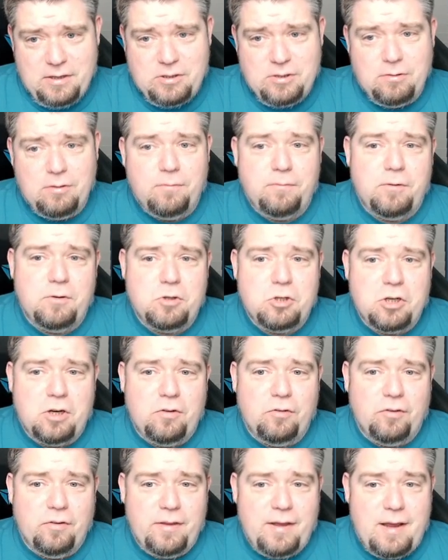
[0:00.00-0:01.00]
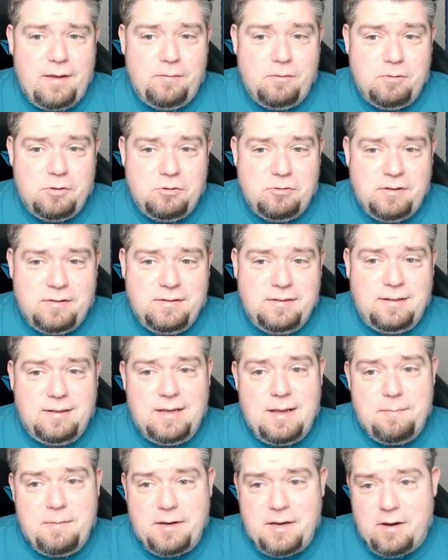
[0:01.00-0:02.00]
do a few shows on that. If you're interested,
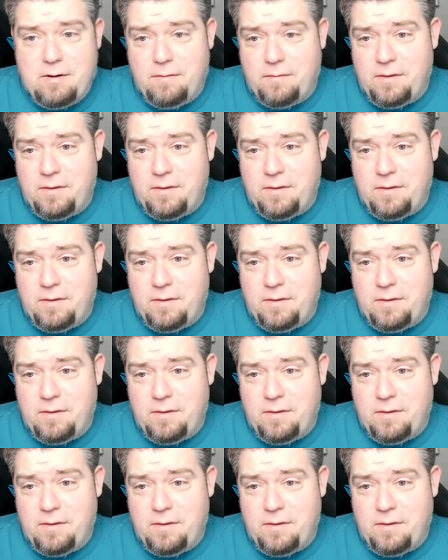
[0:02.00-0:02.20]
let me know.